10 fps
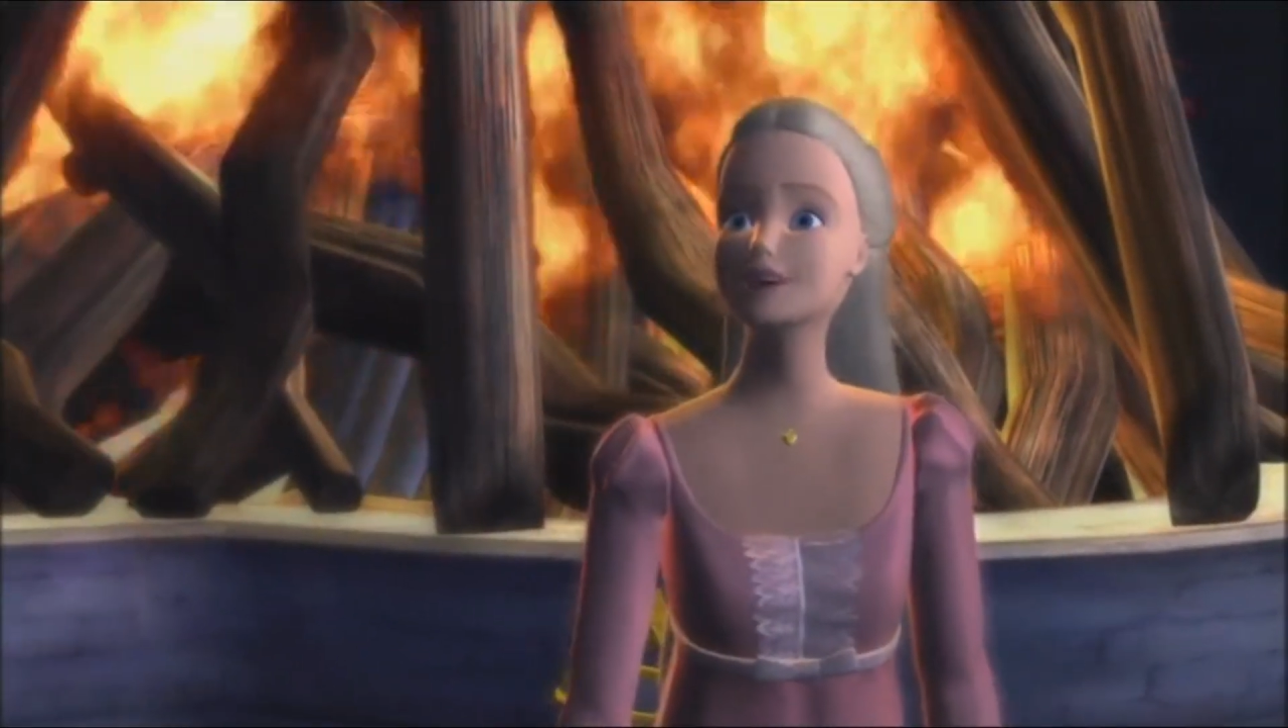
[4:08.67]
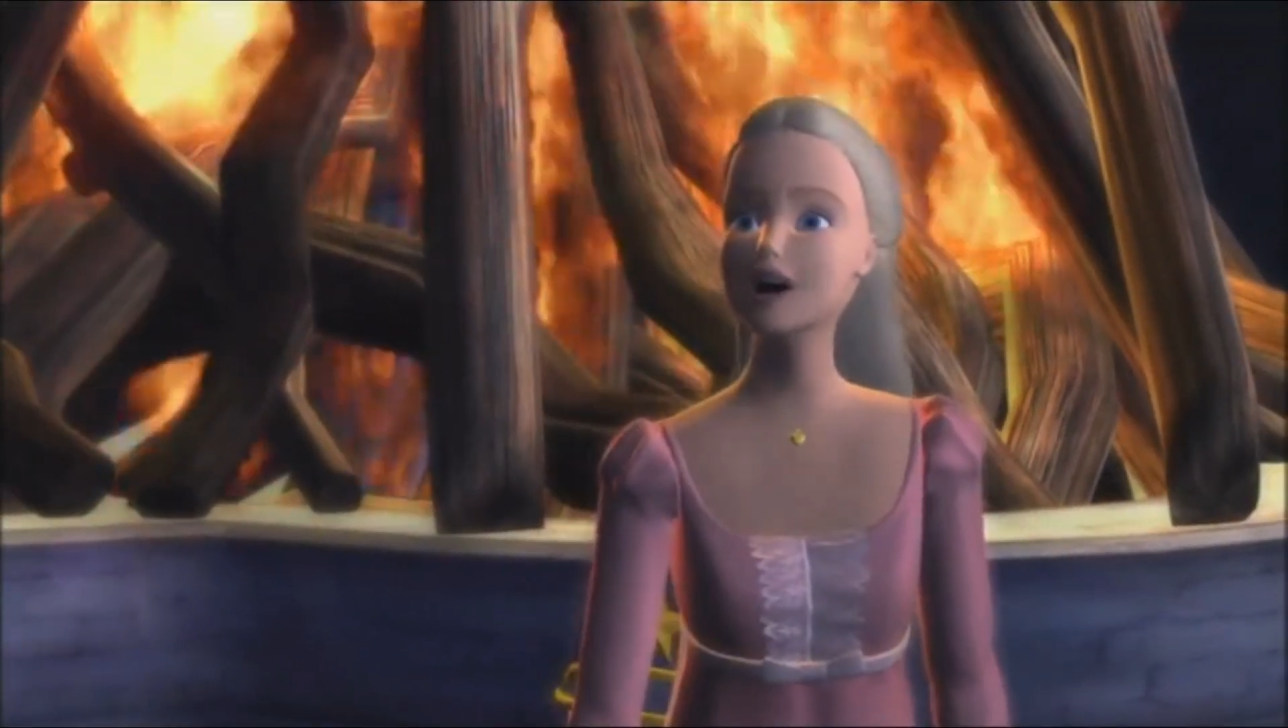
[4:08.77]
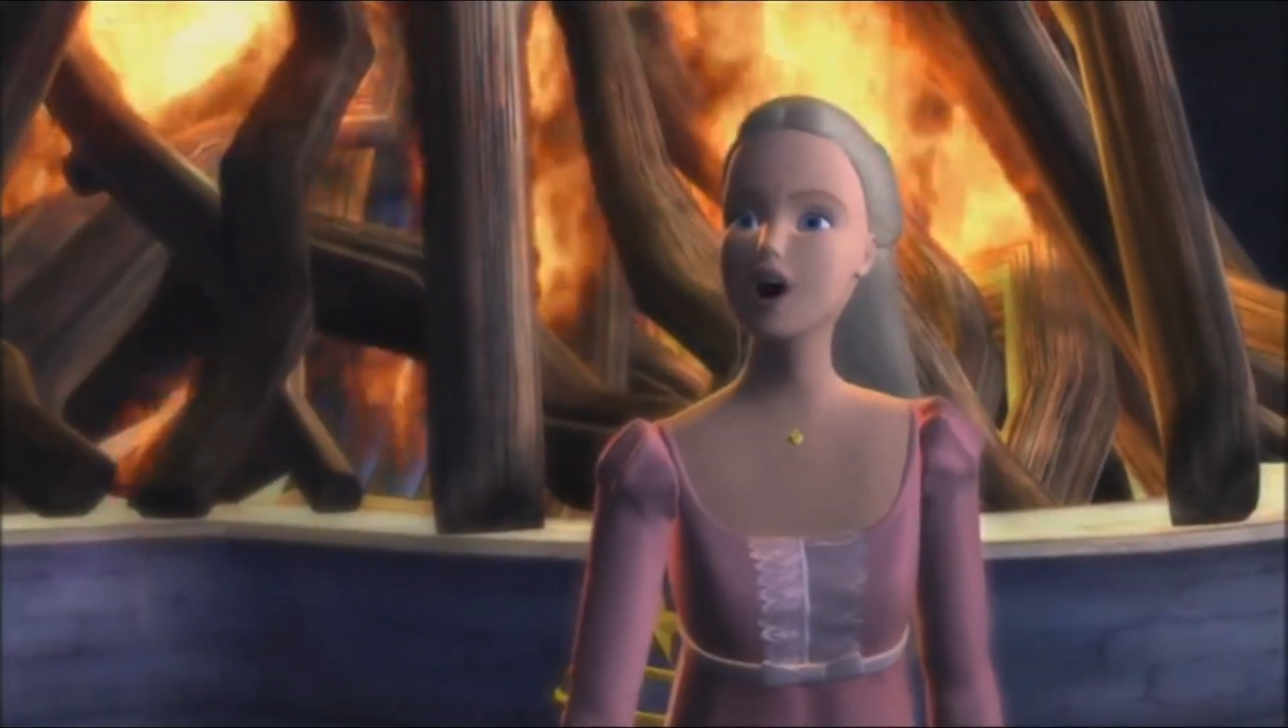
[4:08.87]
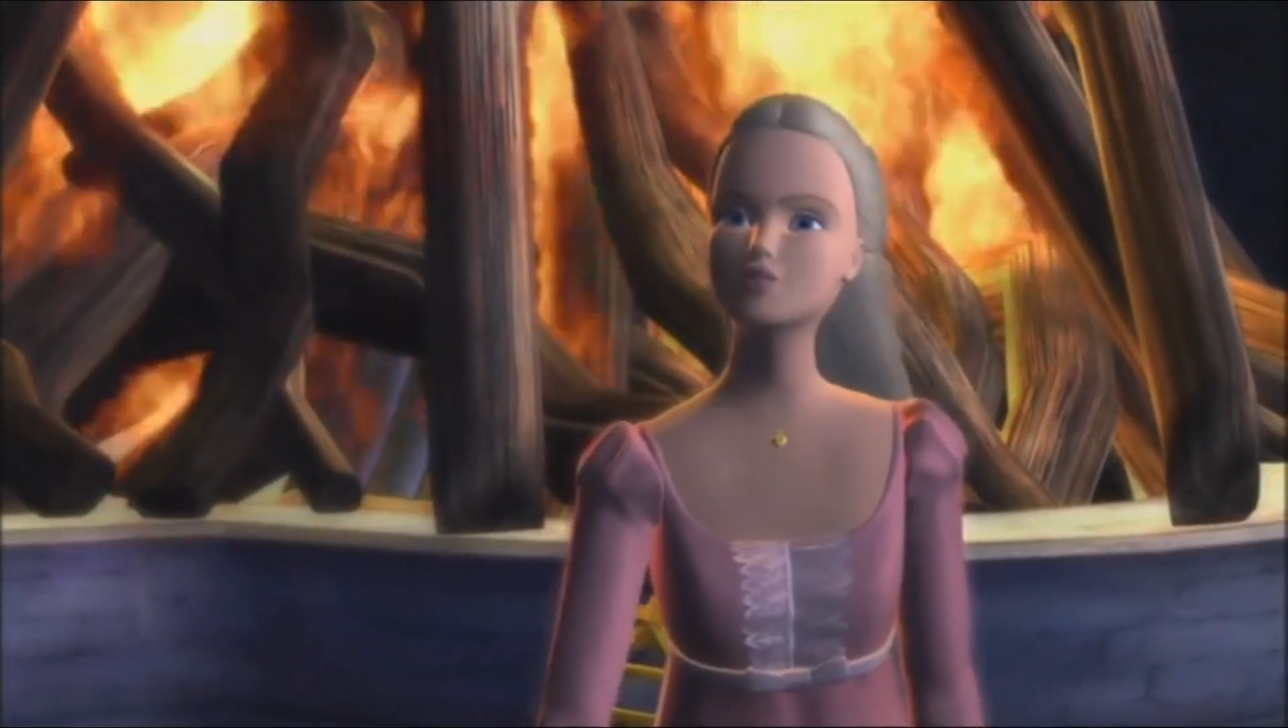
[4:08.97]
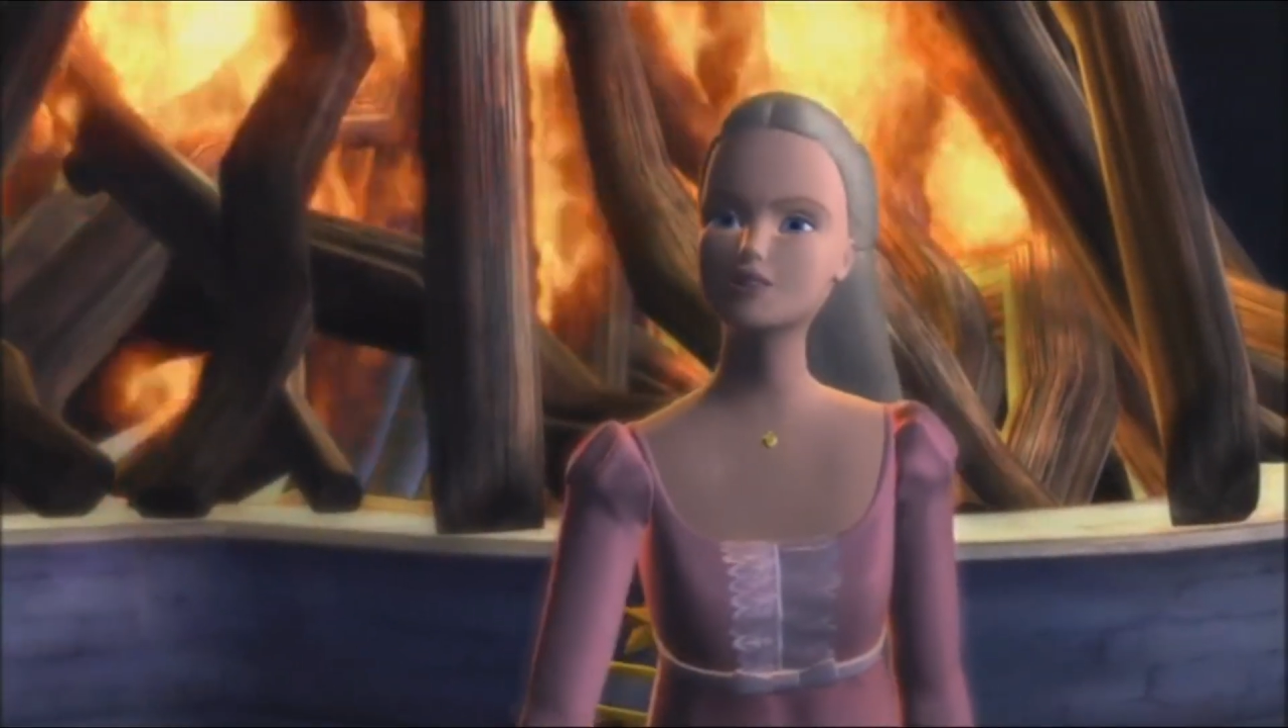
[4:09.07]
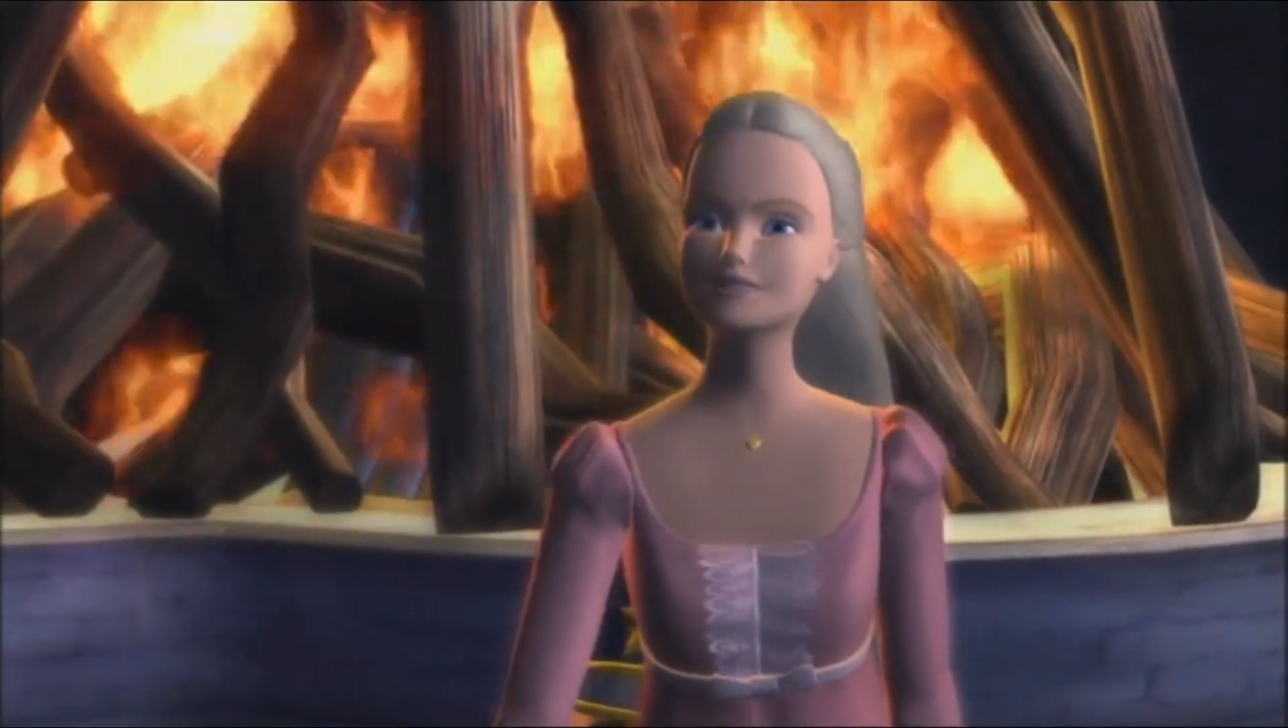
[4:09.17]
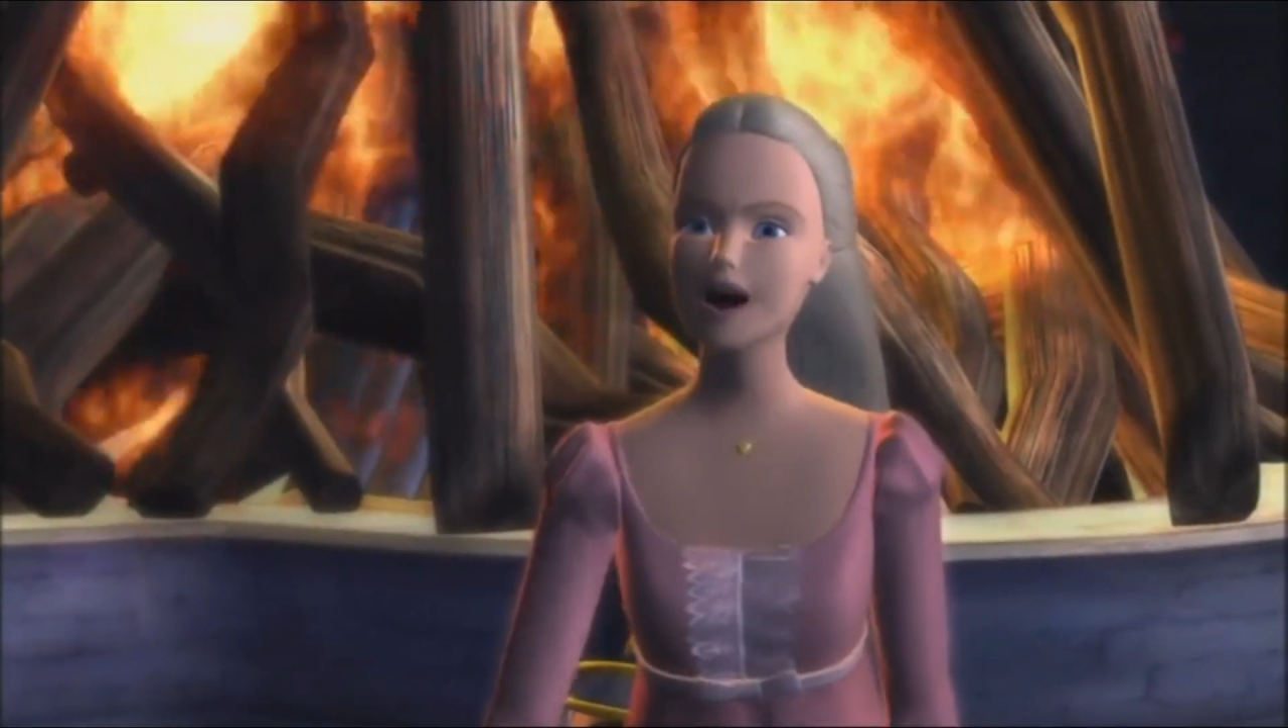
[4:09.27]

coward,